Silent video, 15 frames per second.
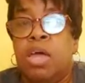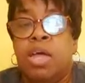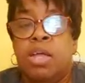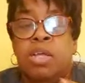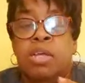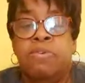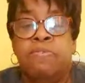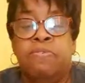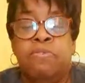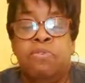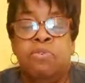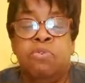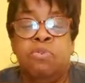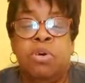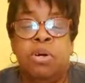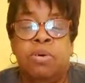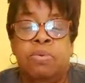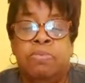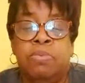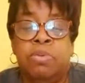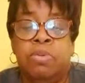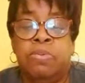and if you
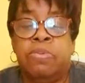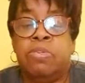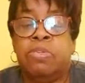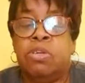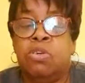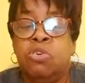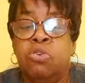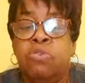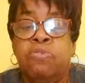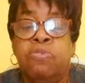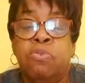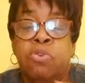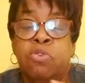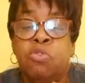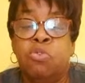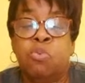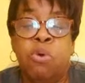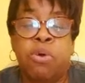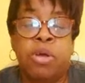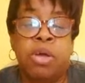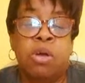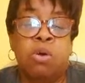is it good for what you're
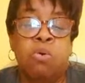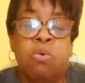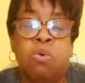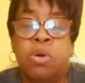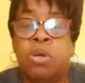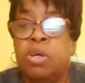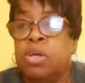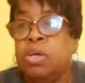working on.